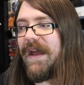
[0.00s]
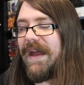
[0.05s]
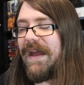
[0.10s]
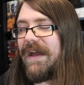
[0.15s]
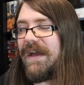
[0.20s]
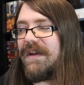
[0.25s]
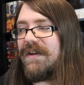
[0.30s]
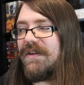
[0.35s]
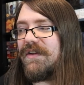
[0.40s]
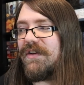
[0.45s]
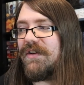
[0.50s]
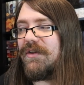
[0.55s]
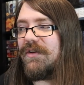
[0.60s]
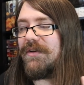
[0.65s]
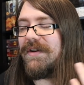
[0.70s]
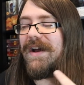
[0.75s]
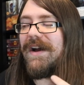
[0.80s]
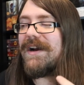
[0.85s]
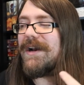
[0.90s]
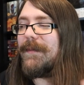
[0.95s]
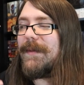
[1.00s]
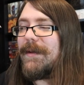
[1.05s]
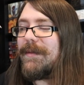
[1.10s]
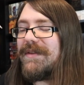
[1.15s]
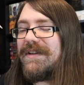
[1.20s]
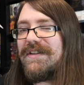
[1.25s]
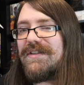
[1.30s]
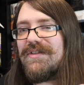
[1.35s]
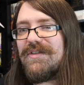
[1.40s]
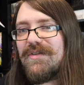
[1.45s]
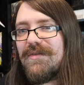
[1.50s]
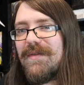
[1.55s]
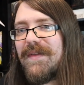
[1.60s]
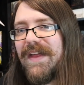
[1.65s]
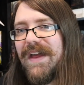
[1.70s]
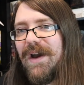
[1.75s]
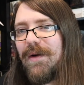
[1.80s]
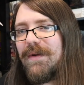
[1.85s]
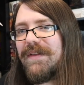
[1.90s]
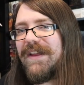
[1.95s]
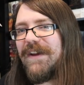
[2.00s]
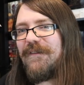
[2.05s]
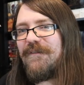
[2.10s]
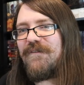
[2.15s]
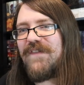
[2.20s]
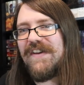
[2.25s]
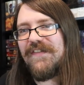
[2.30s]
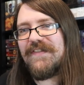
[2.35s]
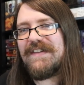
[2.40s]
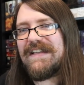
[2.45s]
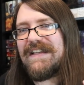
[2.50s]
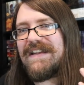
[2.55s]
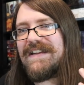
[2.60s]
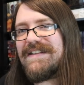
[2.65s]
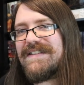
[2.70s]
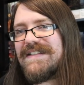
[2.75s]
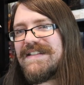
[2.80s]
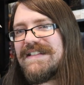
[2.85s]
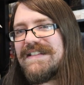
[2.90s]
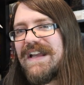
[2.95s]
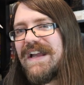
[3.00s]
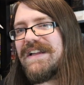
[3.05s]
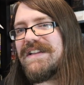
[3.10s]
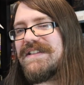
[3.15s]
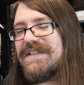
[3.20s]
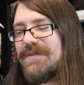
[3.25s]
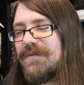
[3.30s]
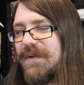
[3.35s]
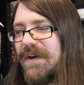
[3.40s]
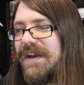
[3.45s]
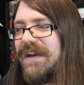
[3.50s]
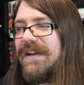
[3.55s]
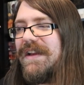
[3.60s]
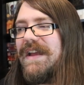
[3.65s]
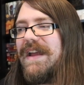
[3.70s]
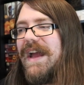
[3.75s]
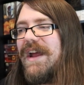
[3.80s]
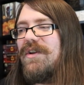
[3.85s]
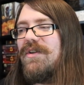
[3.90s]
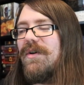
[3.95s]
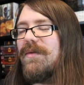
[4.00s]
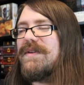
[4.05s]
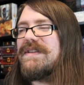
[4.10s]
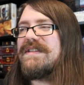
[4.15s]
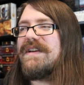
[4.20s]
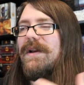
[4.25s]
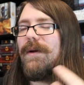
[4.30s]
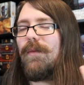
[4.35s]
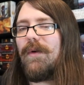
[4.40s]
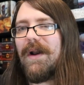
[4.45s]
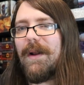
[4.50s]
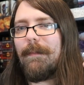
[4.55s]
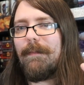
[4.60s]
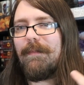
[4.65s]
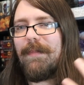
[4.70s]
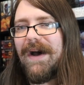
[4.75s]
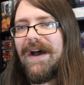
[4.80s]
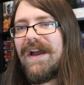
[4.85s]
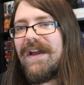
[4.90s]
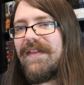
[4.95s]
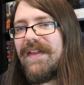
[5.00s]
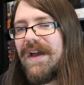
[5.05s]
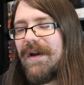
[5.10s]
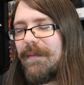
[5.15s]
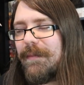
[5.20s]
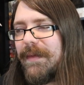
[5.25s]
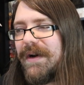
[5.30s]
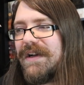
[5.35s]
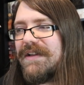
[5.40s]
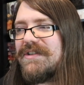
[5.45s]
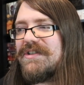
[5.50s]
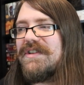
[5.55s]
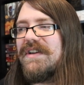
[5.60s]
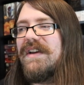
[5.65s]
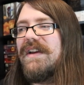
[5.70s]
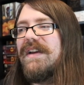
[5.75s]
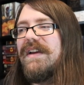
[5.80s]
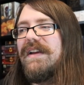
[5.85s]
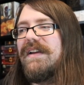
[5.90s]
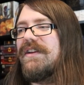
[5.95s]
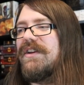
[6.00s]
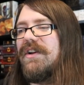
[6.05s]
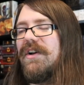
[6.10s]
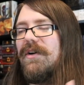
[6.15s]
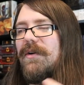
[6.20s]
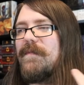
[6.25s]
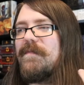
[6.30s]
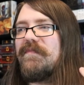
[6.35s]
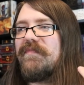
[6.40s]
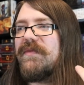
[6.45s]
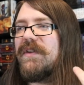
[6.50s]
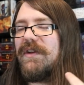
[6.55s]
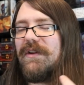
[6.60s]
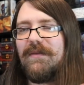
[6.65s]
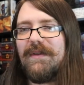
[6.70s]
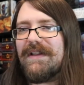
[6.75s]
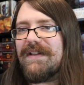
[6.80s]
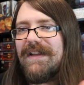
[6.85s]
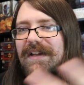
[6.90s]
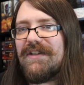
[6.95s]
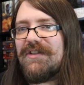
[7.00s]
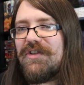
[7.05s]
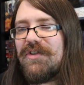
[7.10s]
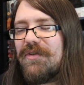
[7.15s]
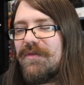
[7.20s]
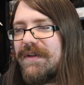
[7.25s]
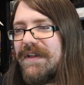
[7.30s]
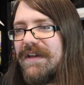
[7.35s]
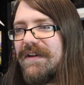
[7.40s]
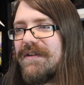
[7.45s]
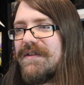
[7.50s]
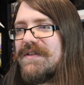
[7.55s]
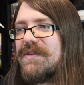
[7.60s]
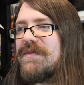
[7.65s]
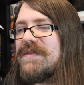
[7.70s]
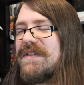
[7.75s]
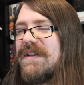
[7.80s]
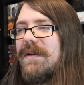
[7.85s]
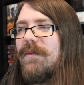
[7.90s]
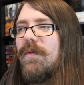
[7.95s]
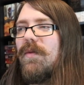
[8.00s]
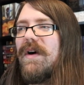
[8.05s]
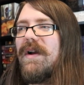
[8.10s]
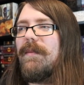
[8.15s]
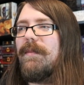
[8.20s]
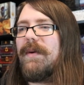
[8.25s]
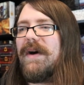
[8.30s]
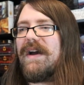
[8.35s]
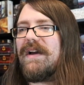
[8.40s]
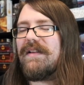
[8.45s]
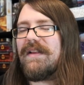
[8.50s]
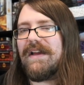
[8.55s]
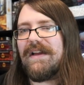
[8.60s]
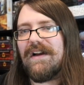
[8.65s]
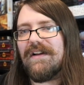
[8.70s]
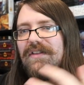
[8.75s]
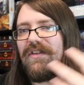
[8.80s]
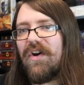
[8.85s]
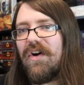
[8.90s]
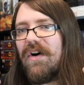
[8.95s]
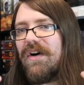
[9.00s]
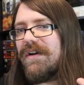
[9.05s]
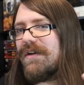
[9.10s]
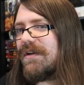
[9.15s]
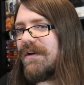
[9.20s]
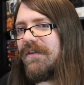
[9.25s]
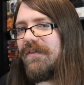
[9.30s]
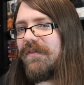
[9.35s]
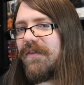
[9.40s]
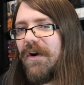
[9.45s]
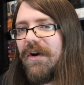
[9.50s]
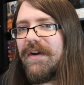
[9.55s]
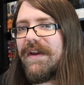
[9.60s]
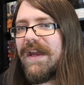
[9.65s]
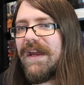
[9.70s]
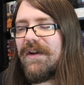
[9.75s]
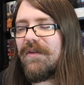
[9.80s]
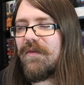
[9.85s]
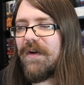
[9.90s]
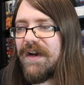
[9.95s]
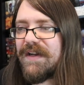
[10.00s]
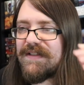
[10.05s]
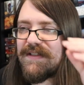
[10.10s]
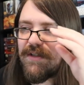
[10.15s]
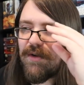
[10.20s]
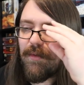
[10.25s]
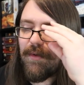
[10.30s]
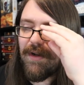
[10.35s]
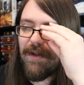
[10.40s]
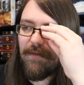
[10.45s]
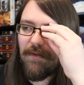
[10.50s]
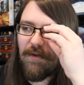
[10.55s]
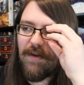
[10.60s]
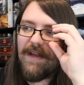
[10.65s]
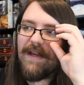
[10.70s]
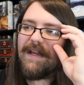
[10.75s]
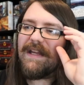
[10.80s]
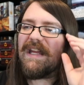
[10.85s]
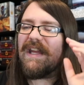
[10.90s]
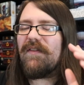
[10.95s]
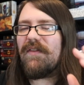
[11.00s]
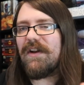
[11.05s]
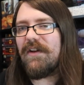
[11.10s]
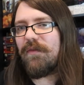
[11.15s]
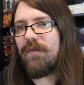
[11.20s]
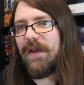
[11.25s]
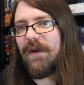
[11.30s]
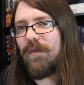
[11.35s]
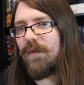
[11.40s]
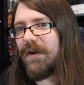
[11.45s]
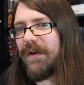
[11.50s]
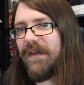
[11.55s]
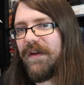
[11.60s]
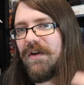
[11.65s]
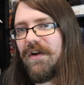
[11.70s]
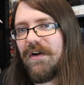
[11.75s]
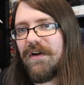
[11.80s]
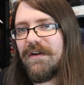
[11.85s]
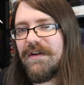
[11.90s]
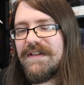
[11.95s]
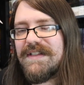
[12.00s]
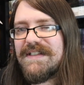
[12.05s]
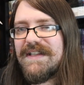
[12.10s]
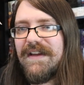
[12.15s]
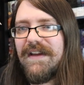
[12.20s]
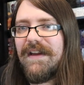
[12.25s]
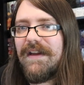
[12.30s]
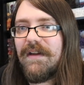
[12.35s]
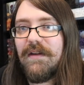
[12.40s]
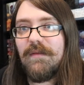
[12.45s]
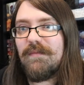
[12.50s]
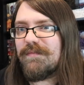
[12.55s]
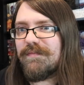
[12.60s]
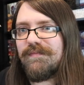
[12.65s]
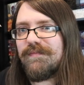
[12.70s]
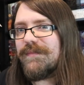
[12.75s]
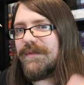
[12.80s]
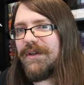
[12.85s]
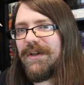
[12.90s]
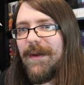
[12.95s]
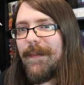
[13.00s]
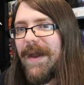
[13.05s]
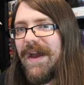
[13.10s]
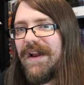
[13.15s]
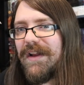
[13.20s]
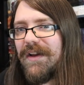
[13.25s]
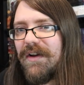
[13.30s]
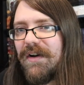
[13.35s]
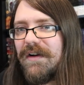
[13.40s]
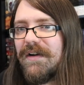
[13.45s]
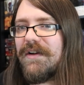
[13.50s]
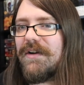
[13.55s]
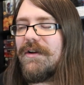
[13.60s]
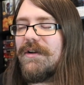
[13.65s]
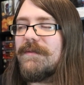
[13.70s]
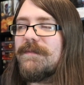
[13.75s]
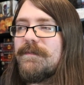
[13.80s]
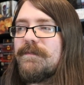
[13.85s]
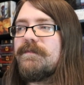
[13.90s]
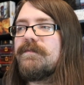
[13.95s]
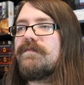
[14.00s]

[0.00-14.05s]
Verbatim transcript: and you're not gonna be able to do that with like 15 sets, right? And no one's gonna wanna buy that much you know, you know, in like two years, who's gonna want to buy like a ton of Arcane Rising or whatever? Even if like one of the cards, Command and Conquer,